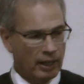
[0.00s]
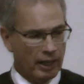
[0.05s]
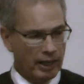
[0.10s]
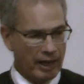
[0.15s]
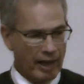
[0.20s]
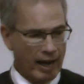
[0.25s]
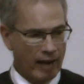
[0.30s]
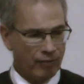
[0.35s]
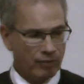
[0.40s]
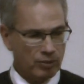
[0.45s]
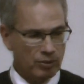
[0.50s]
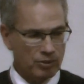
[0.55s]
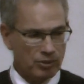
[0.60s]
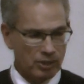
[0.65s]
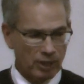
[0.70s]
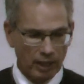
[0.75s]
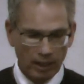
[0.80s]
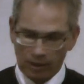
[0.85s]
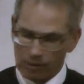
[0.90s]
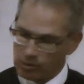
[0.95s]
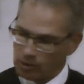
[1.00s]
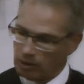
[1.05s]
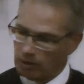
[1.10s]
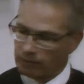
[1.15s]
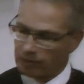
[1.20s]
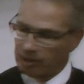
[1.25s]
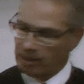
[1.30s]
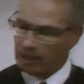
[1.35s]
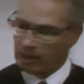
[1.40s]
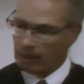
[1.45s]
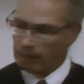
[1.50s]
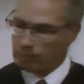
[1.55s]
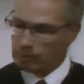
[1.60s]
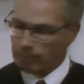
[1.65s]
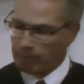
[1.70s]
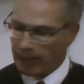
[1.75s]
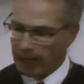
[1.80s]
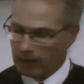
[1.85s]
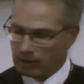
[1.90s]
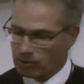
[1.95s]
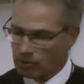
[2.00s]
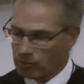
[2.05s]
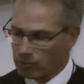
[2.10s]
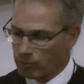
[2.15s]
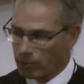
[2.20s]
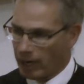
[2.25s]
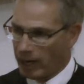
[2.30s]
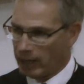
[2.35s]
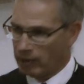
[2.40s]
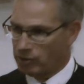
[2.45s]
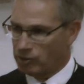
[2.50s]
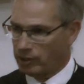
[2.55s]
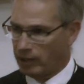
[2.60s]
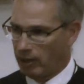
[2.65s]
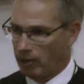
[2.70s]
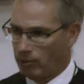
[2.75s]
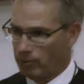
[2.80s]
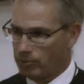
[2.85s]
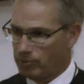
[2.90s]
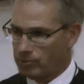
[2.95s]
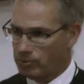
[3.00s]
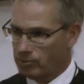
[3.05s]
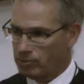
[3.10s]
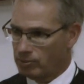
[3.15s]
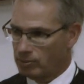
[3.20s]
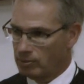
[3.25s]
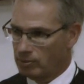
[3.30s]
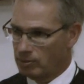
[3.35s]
and after his day is over, he comes back to the ranch house.